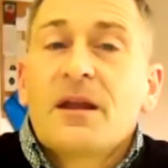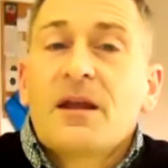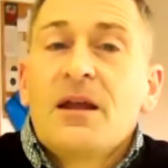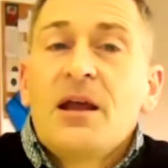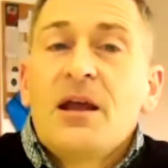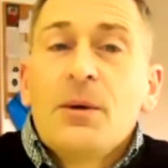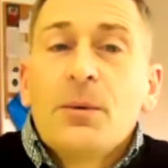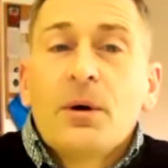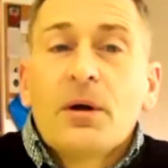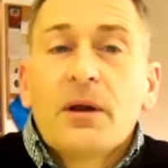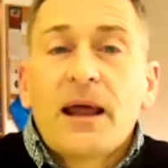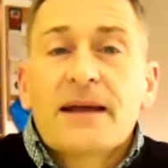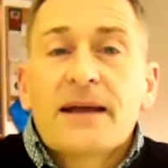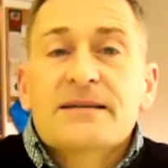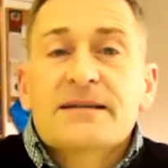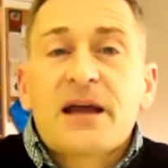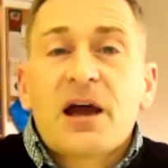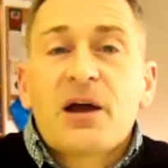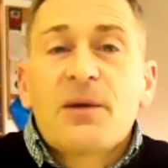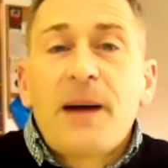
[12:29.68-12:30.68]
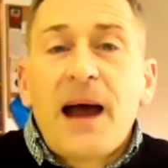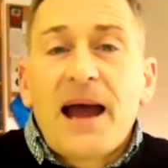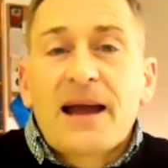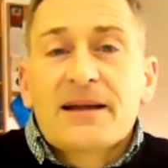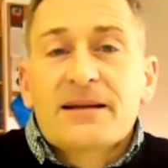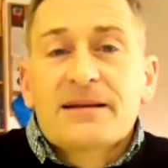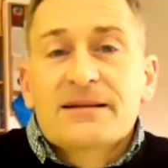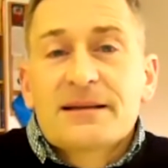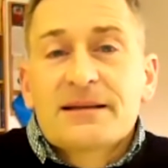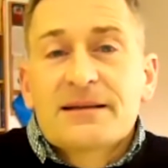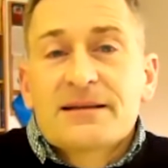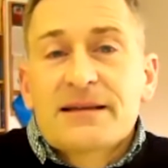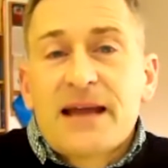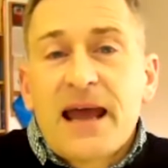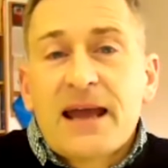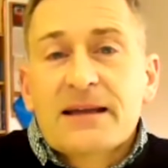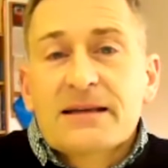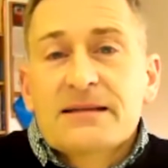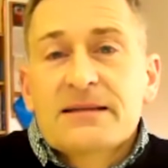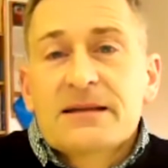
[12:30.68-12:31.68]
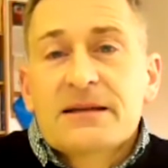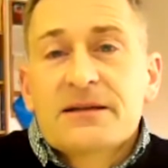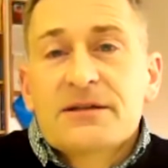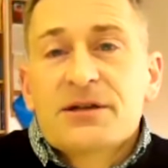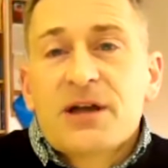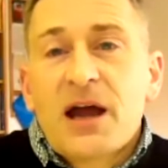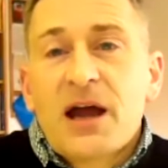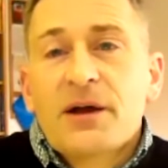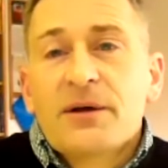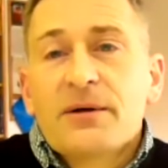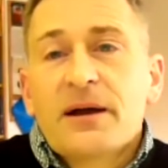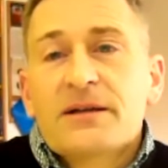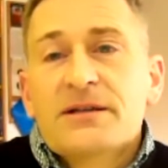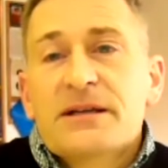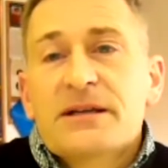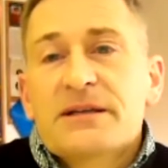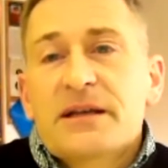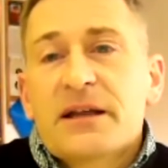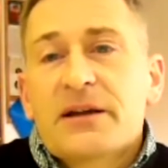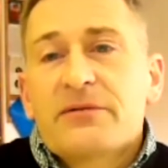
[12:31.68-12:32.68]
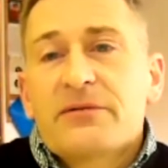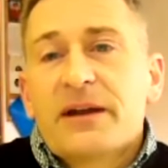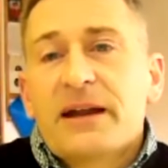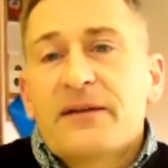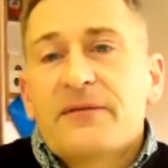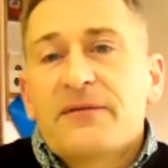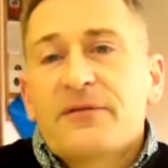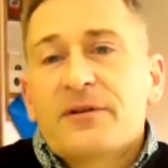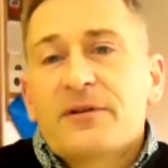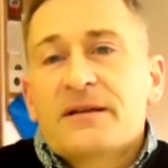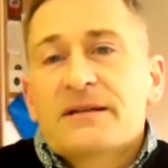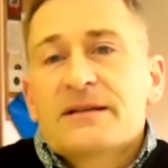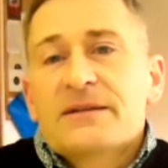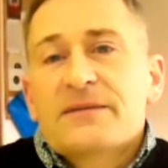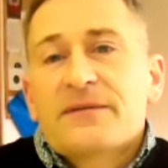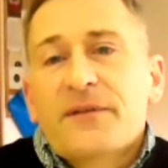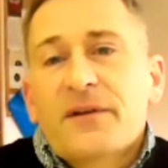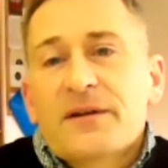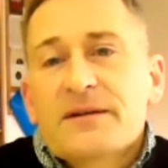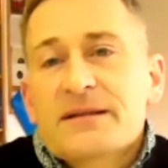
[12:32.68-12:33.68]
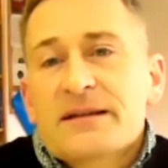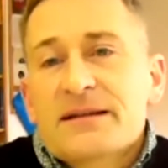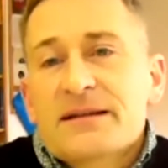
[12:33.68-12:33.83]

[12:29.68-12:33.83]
Well, let's go back to the text and Jo, and she's going to read for us verses